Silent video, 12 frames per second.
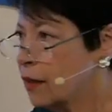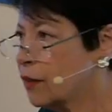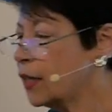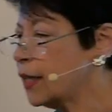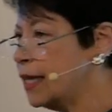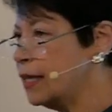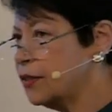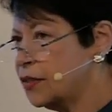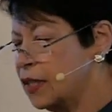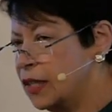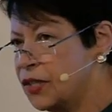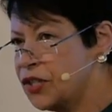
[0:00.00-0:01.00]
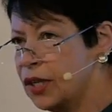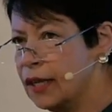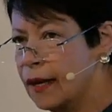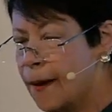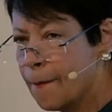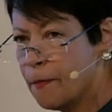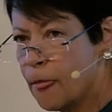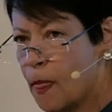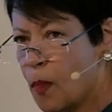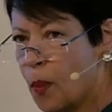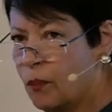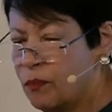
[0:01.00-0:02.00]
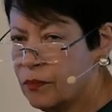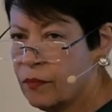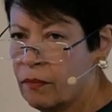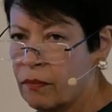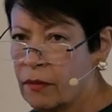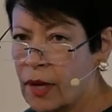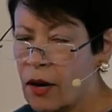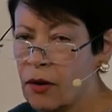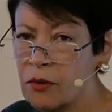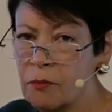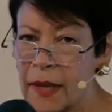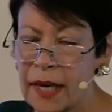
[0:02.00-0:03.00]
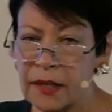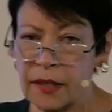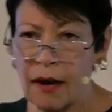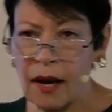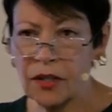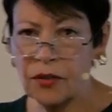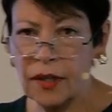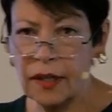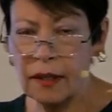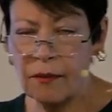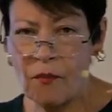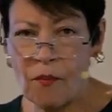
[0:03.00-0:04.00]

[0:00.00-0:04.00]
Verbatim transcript: The latest teaching, our own pet doctrine,